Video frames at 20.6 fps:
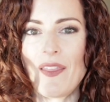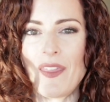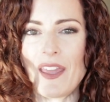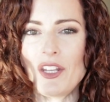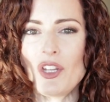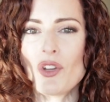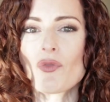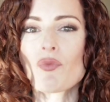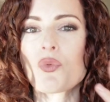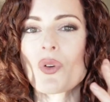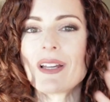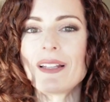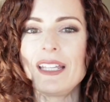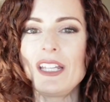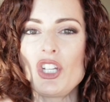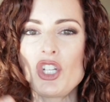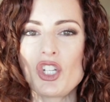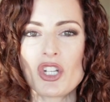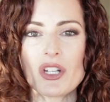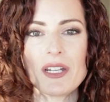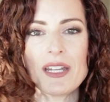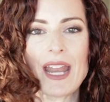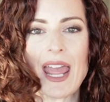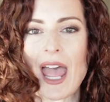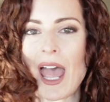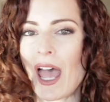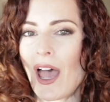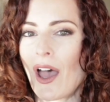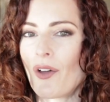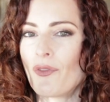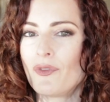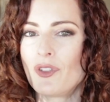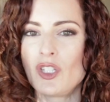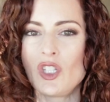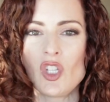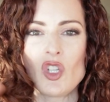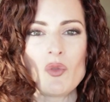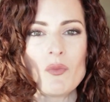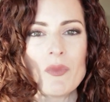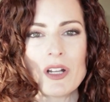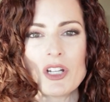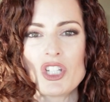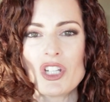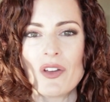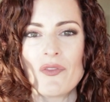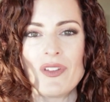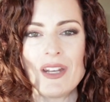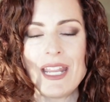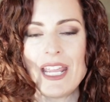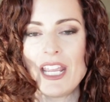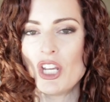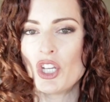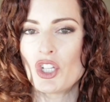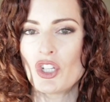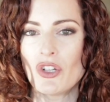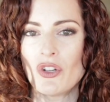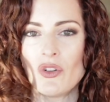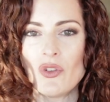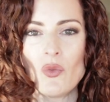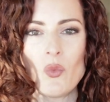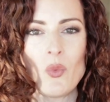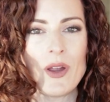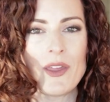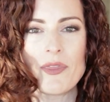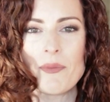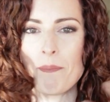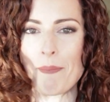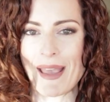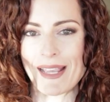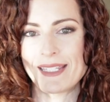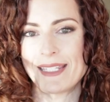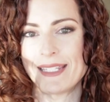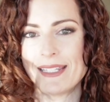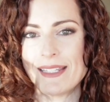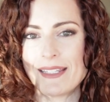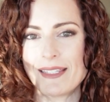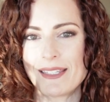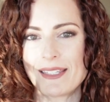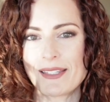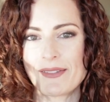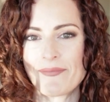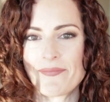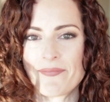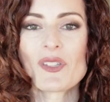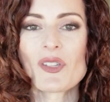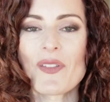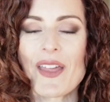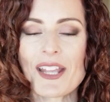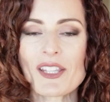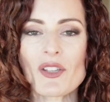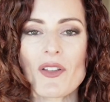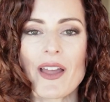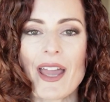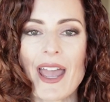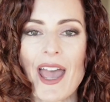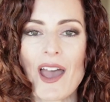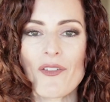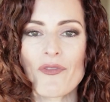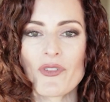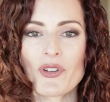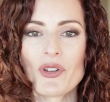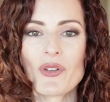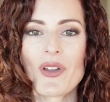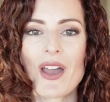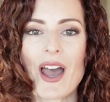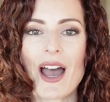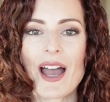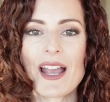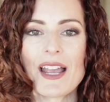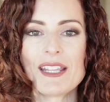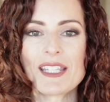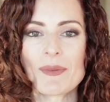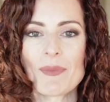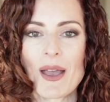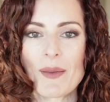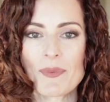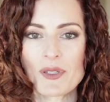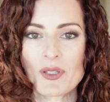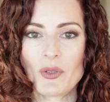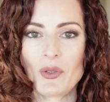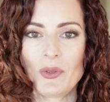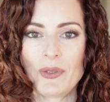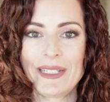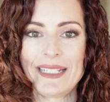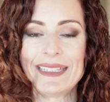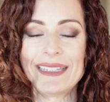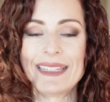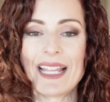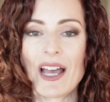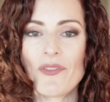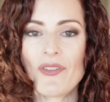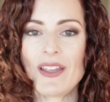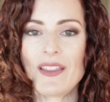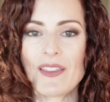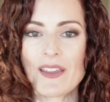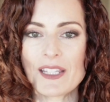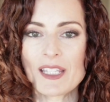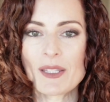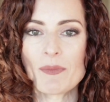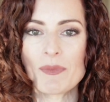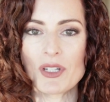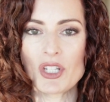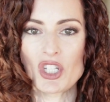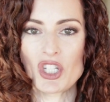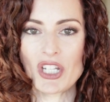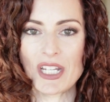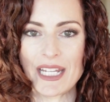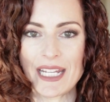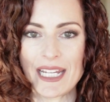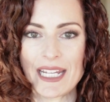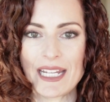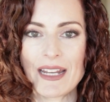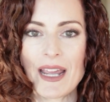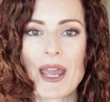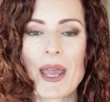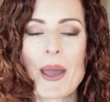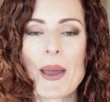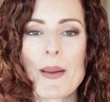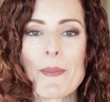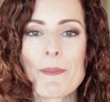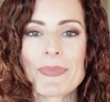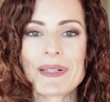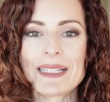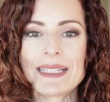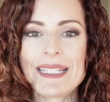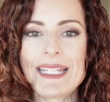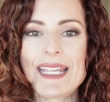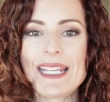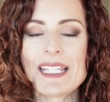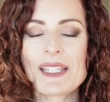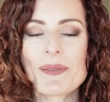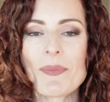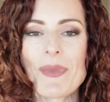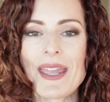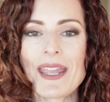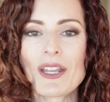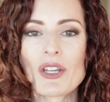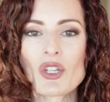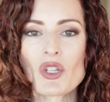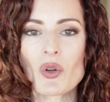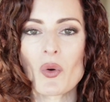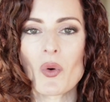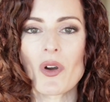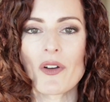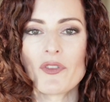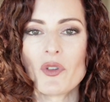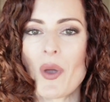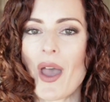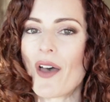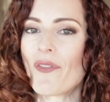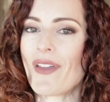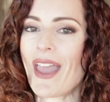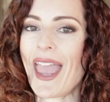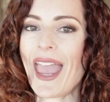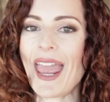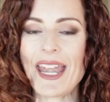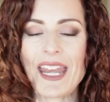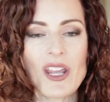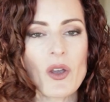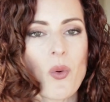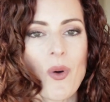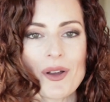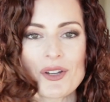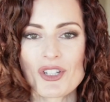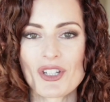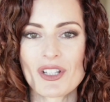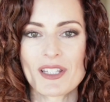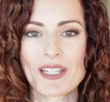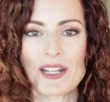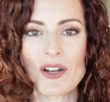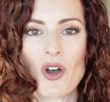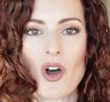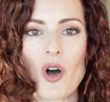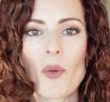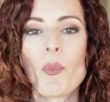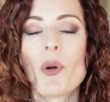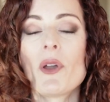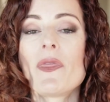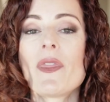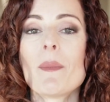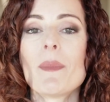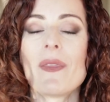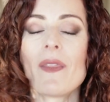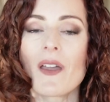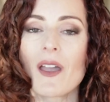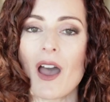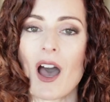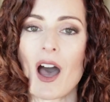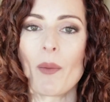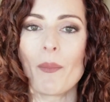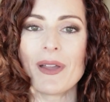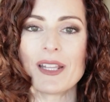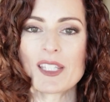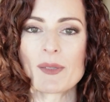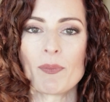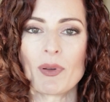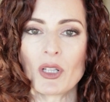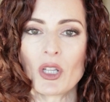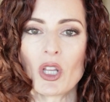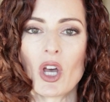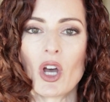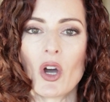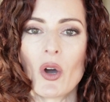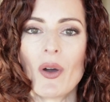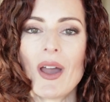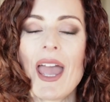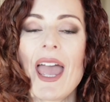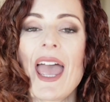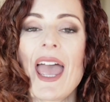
then you really shouldn't have too much of an issue with messes. So that's all I have for you guys. I'm absolutely loving this machine. Please make sure if you have any questions at all, put them in the comments below.